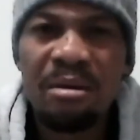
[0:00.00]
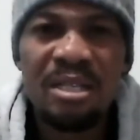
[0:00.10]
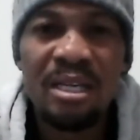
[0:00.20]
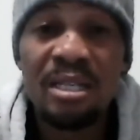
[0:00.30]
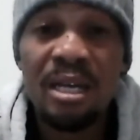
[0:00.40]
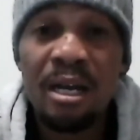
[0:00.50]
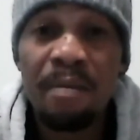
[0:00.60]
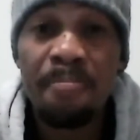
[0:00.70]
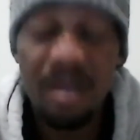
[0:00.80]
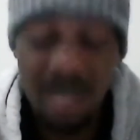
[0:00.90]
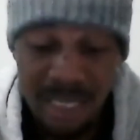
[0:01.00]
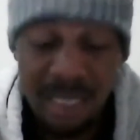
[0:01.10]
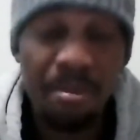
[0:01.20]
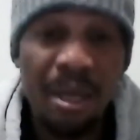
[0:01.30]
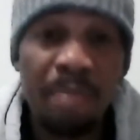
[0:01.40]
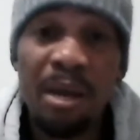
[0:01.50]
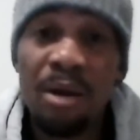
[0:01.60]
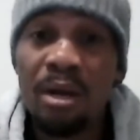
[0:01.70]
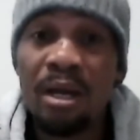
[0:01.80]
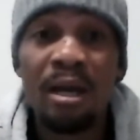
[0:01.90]
center back
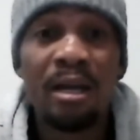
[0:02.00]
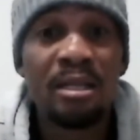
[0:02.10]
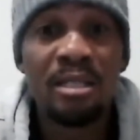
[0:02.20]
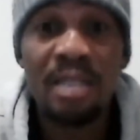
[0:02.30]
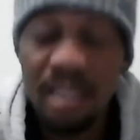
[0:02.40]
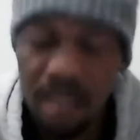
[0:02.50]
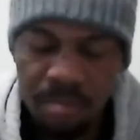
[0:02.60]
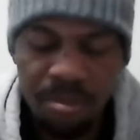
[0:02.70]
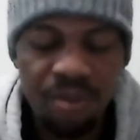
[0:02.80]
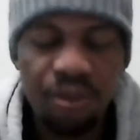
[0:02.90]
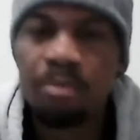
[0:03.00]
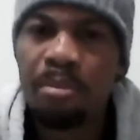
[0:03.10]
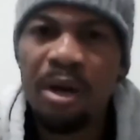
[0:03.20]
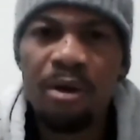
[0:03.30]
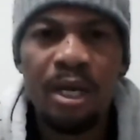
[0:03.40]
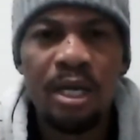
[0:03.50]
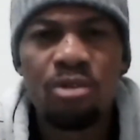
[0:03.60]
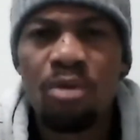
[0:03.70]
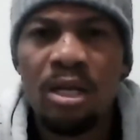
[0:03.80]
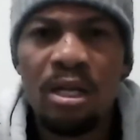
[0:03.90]
pairing and a central midfield pairing
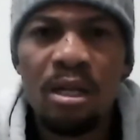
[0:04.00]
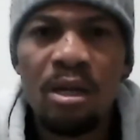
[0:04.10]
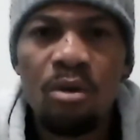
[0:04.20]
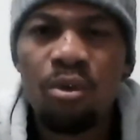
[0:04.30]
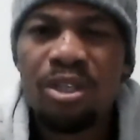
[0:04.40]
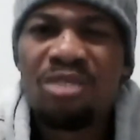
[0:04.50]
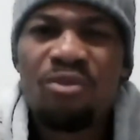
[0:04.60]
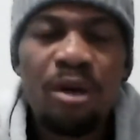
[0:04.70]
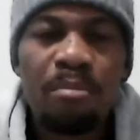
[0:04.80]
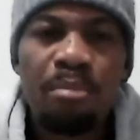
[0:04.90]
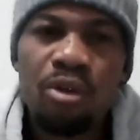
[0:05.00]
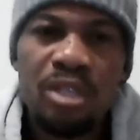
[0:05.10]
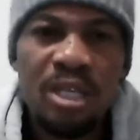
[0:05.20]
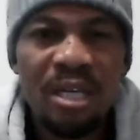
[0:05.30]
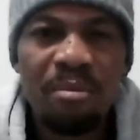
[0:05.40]
as well, which is very important.